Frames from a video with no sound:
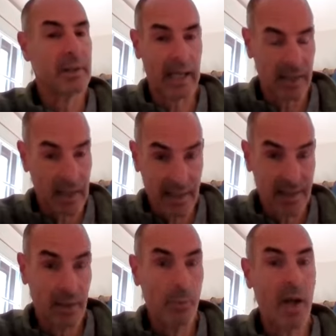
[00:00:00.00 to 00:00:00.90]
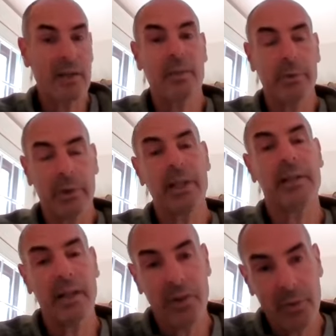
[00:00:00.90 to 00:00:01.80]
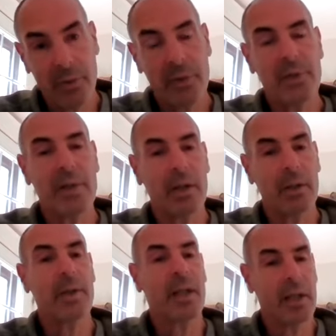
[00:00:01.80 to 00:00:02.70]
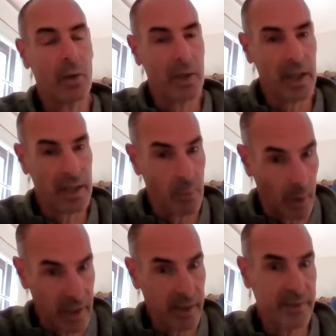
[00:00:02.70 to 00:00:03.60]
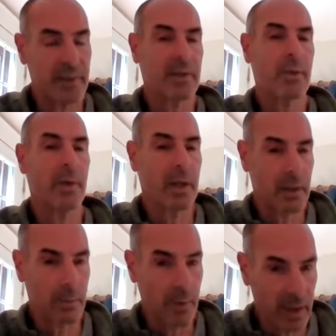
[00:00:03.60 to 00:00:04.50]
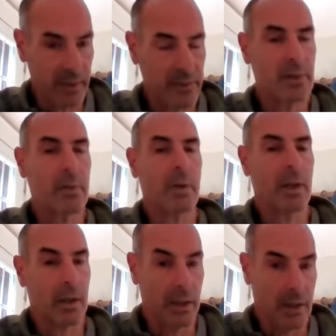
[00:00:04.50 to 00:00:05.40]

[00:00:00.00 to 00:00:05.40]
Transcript: That is still possible. And then you start looking at, okay, and what else is going on? What else is going on?